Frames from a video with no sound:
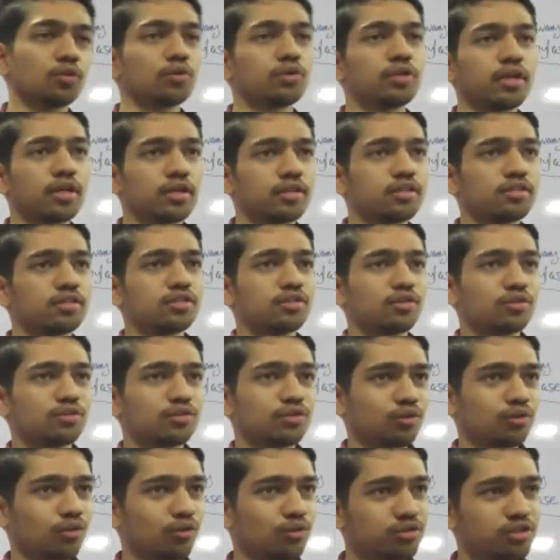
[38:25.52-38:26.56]
So yeah, this is the
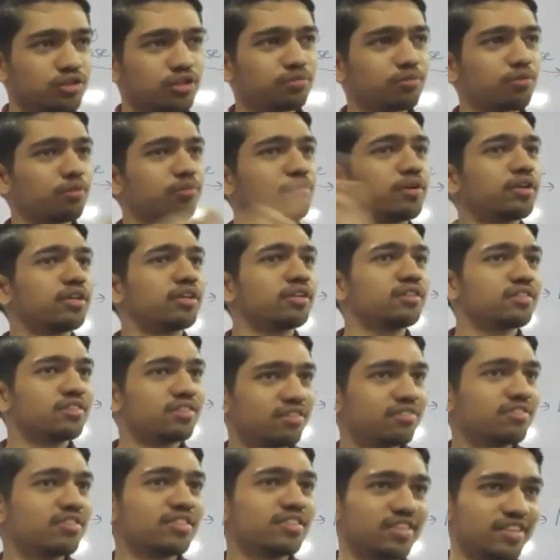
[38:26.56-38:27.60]
closest property
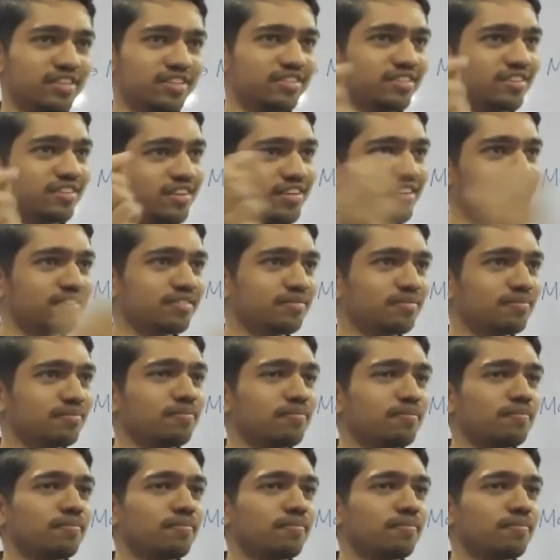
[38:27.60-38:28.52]
is surface tension, right?